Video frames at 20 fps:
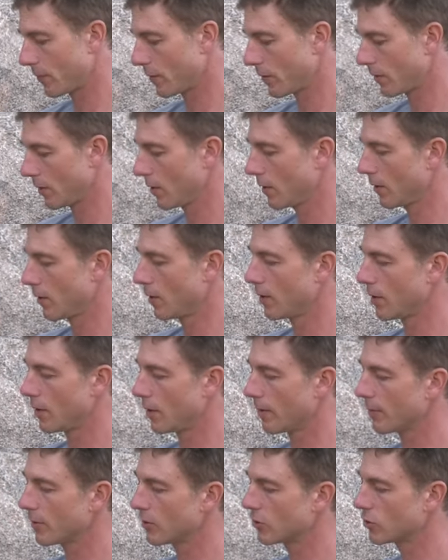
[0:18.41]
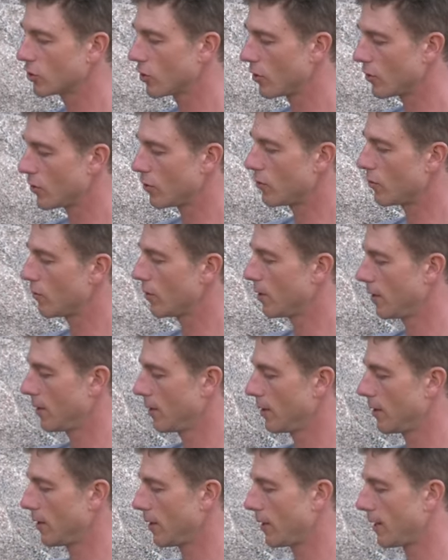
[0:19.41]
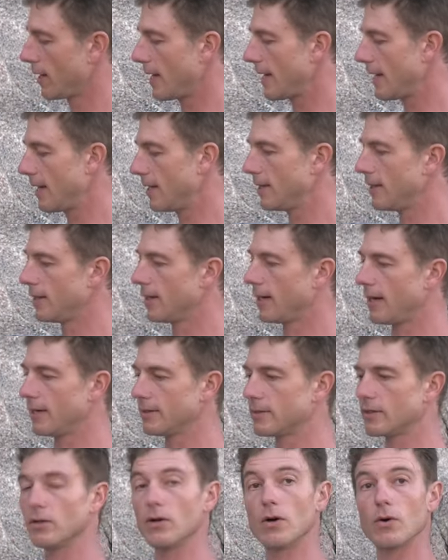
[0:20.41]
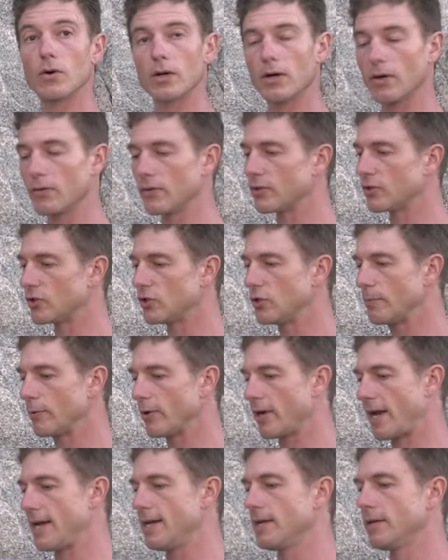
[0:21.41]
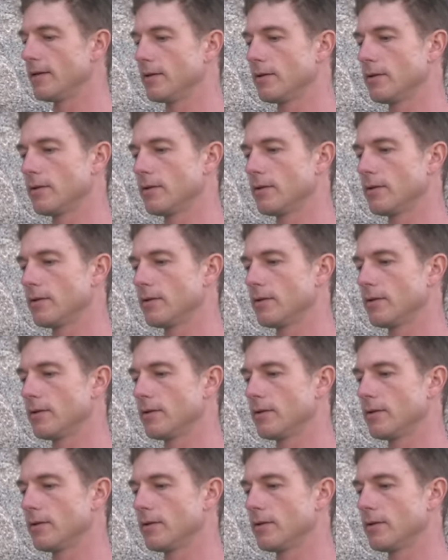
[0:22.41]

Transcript: I'm going to show you a handy knot to know called the Super eight.